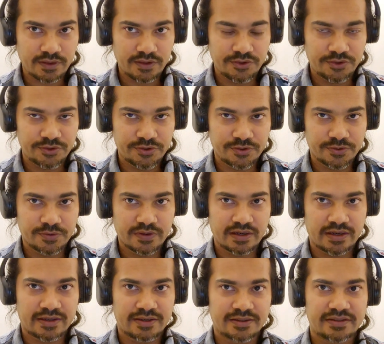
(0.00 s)

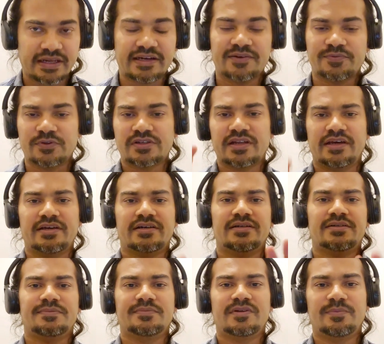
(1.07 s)
like it was like
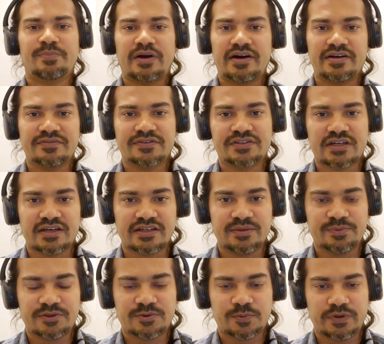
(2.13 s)
a comparative study
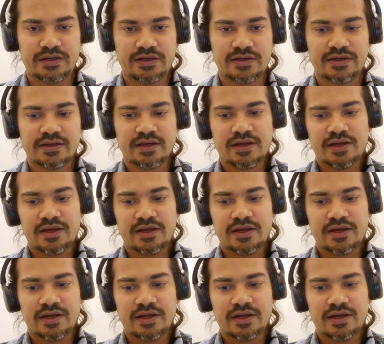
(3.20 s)
between